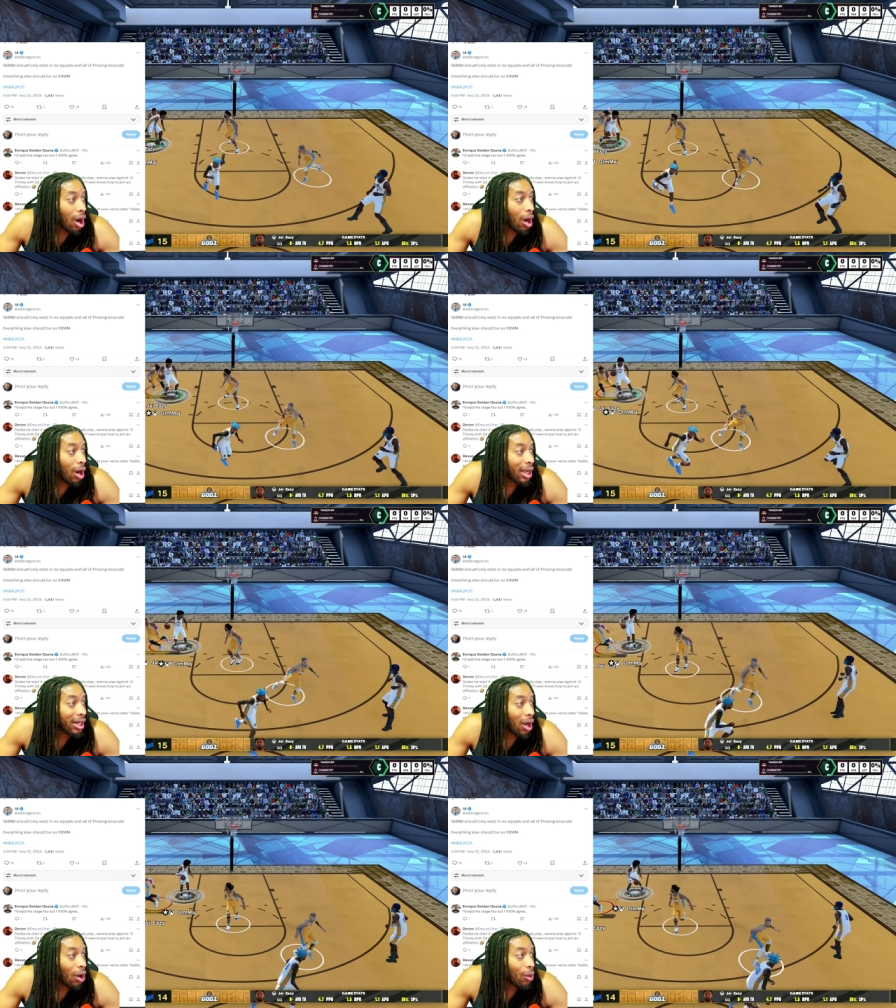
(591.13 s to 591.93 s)
all and
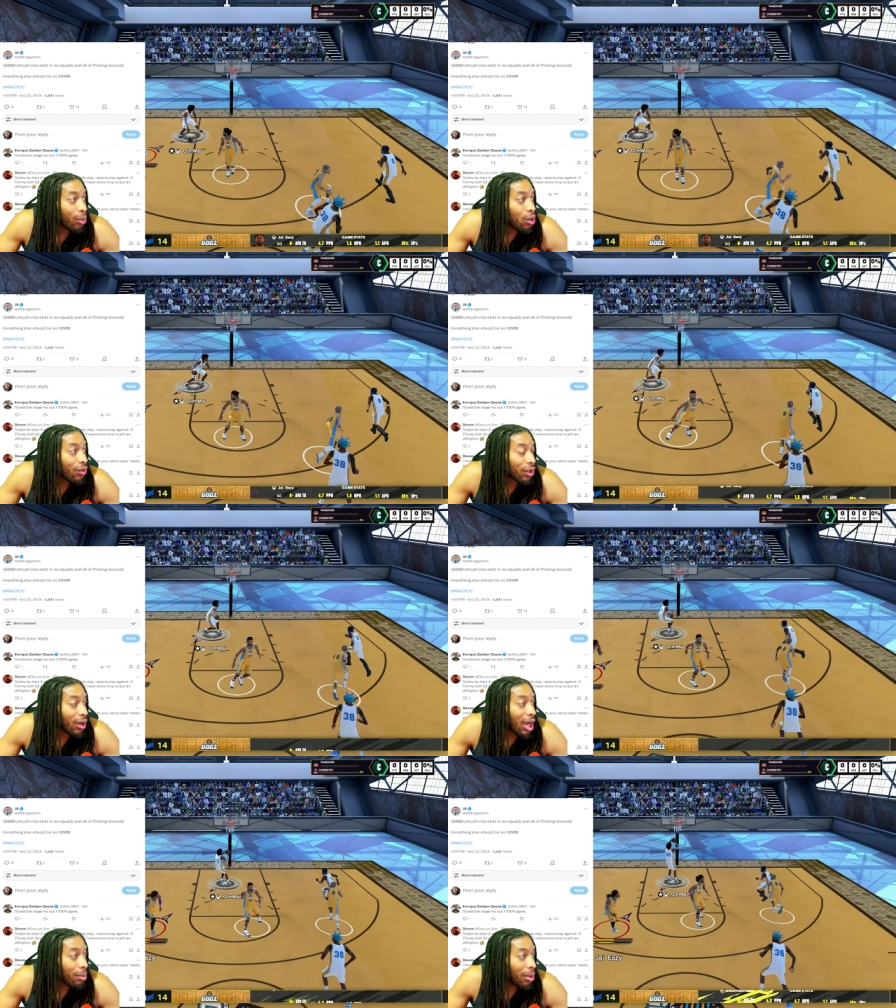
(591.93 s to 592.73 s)
all proving
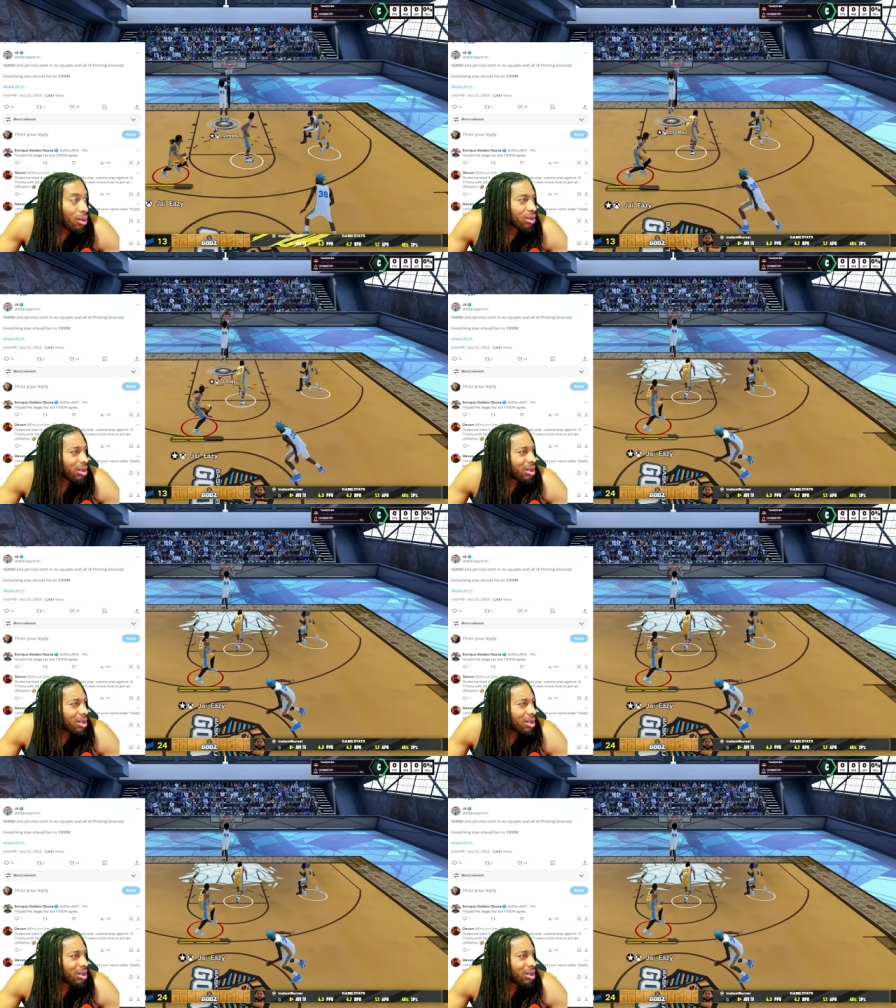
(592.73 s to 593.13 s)
ground modes.